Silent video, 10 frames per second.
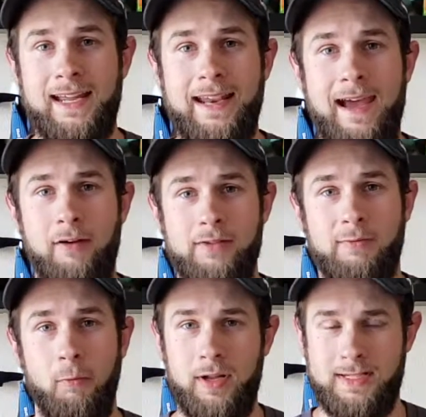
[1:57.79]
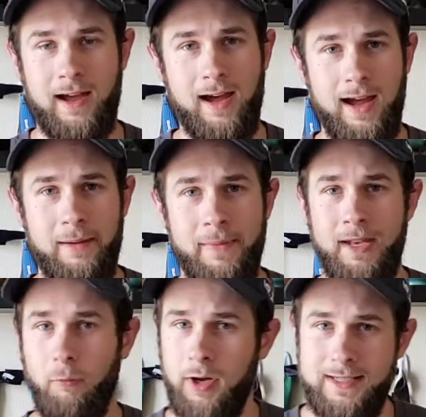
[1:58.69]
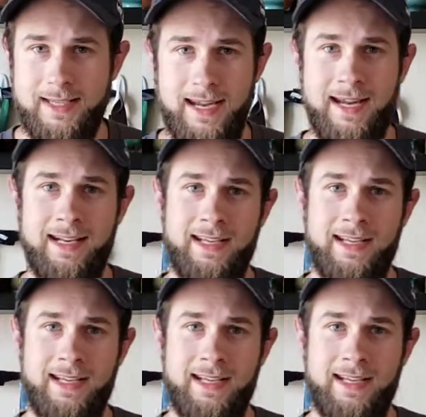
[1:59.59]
announce what time and what date.